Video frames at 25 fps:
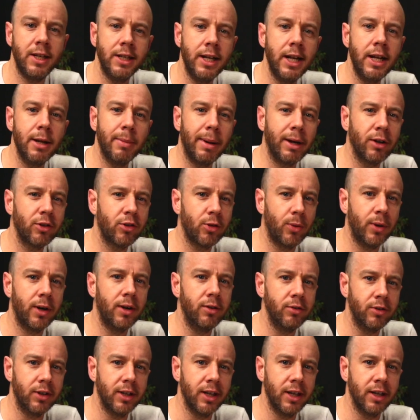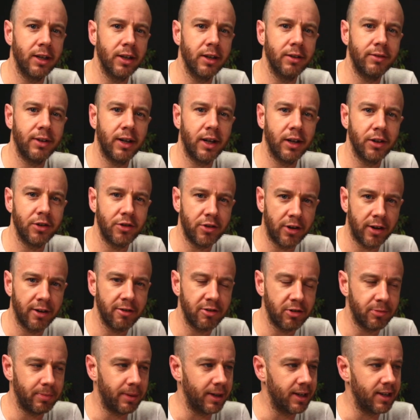You need about 12 gig of hard
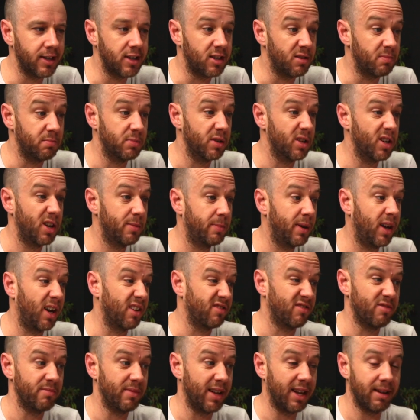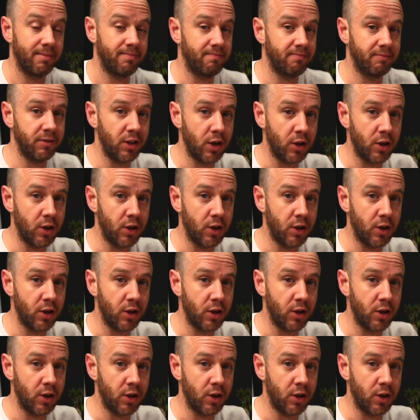drive space, but apart from that,